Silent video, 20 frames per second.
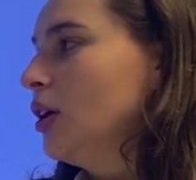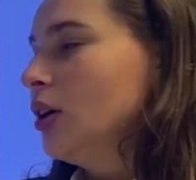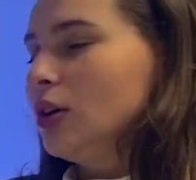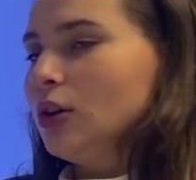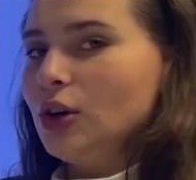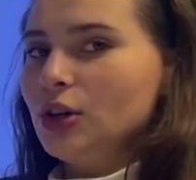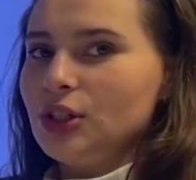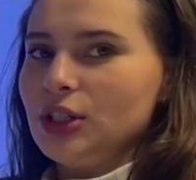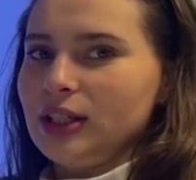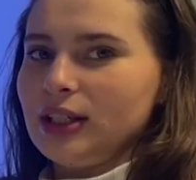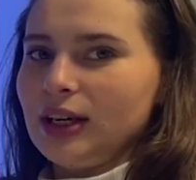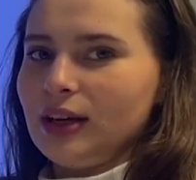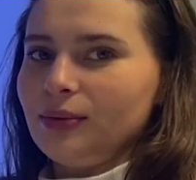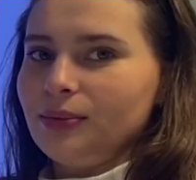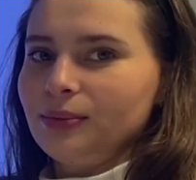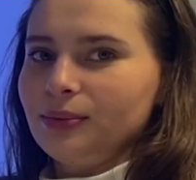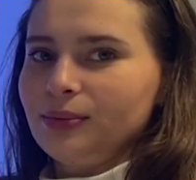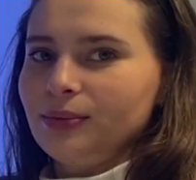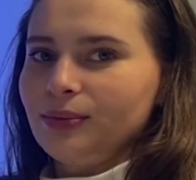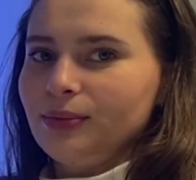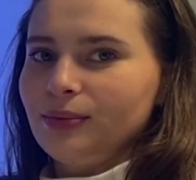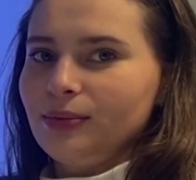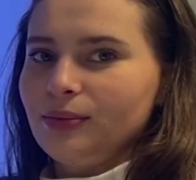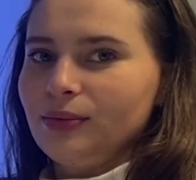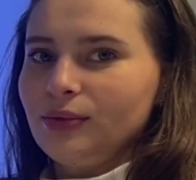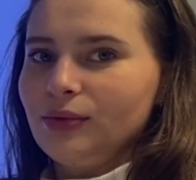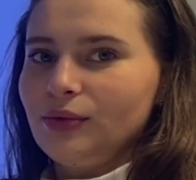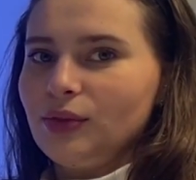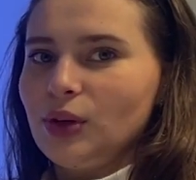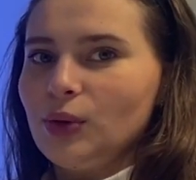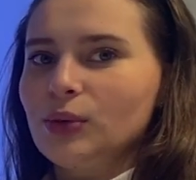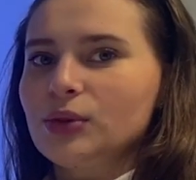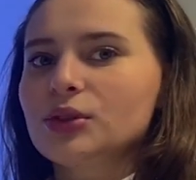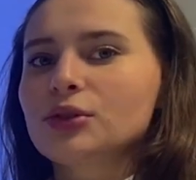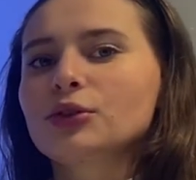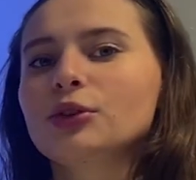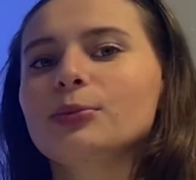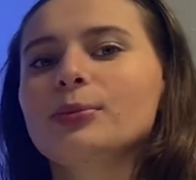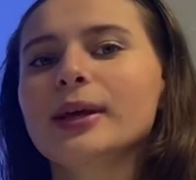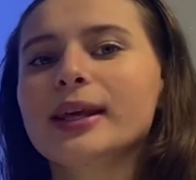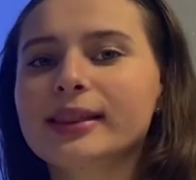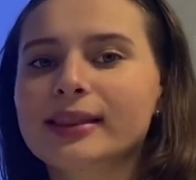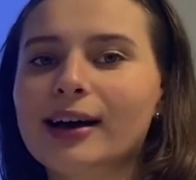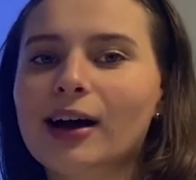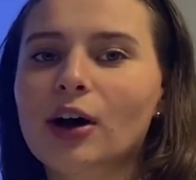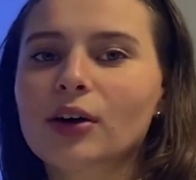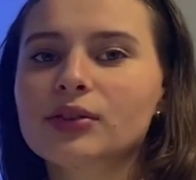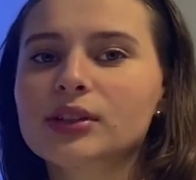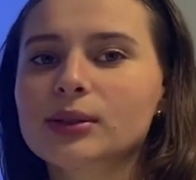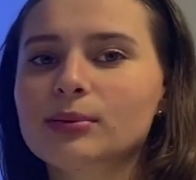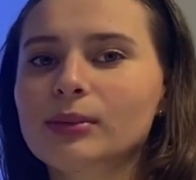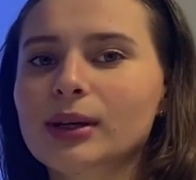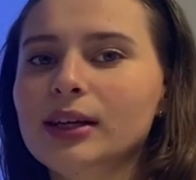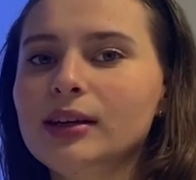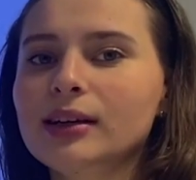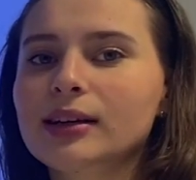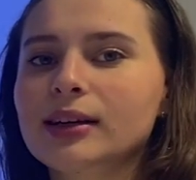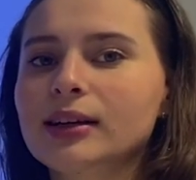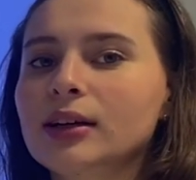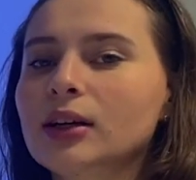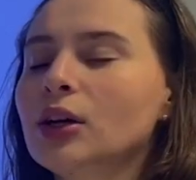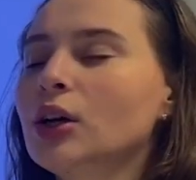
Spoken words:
godzina. If you want to repeat that after me.